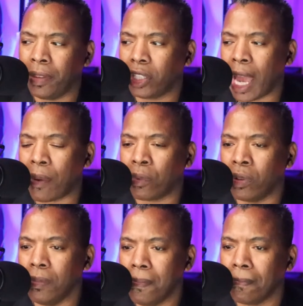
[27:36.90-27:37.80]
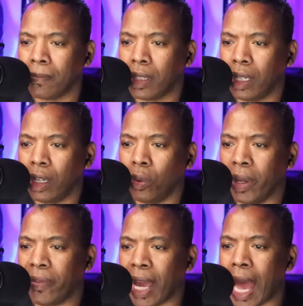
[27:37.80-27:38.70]
in the chat room.
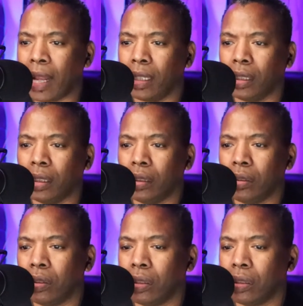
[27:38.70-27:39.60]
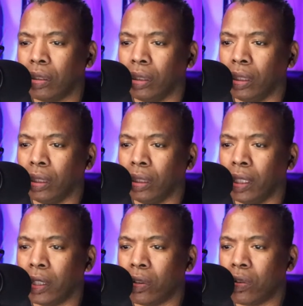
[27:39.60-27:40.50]
We've got
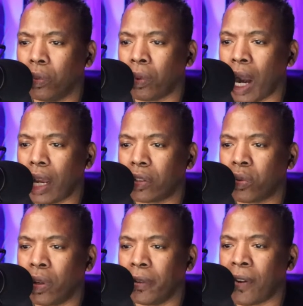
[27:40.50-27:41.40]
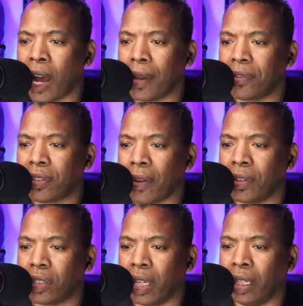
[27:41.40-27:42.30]
Little Rock
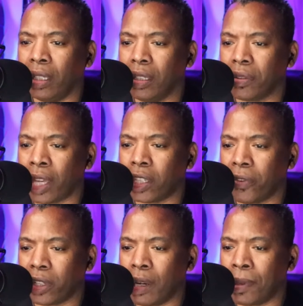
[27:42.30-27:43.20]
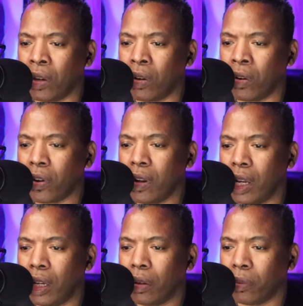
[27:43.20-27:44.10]
2517. Thank you for coming over.
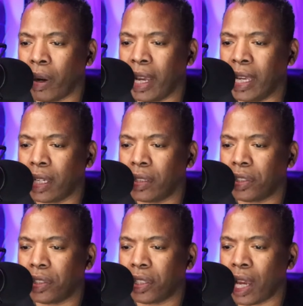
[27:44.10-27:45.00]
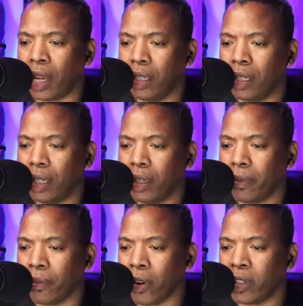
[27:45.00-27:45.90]
Ray Sunshine,
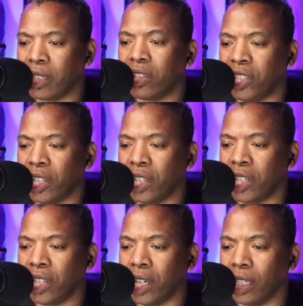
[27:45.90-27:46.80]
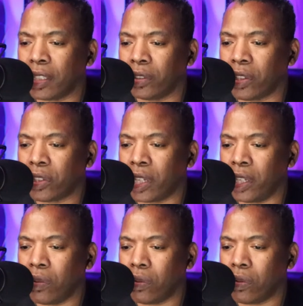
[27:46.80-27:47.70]
Vernon Junk Closet. Good to
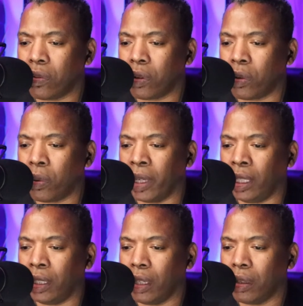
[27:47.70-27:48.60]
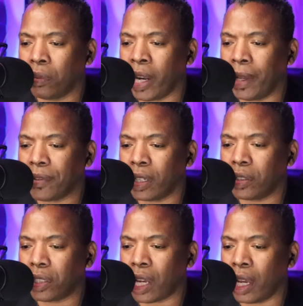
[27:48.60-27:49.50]
see you. Queen, Ray of
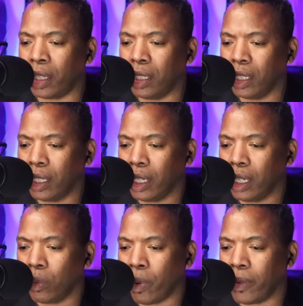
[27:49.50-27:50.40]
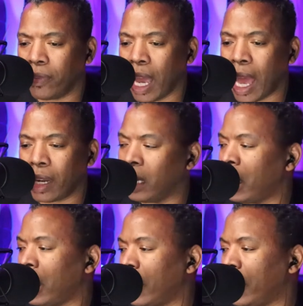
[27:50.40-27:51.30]
Sunshine. We've got,
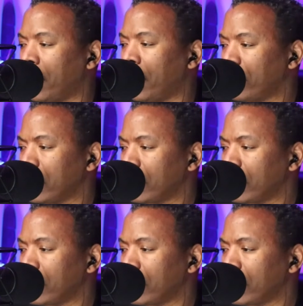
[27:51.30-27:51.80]
um,